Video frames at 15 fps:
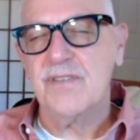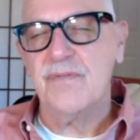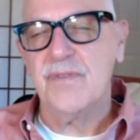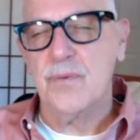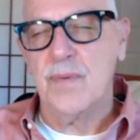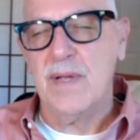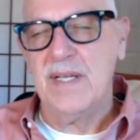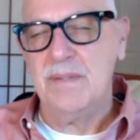of the
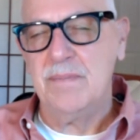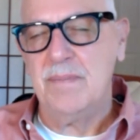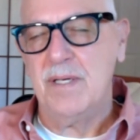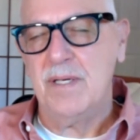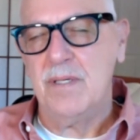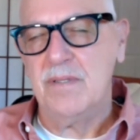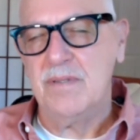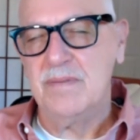
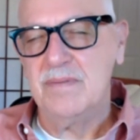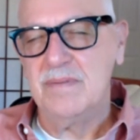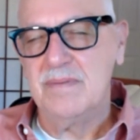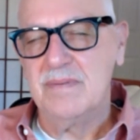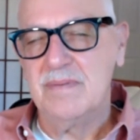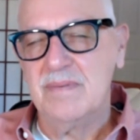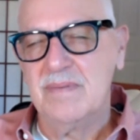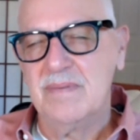rainbow
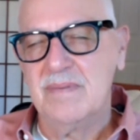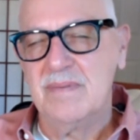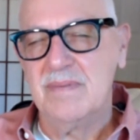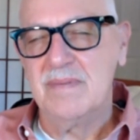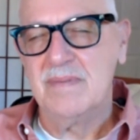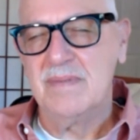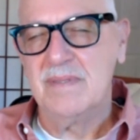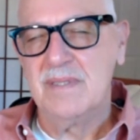
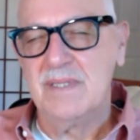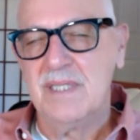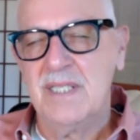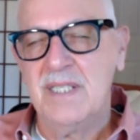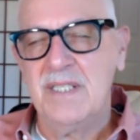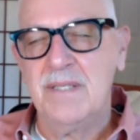in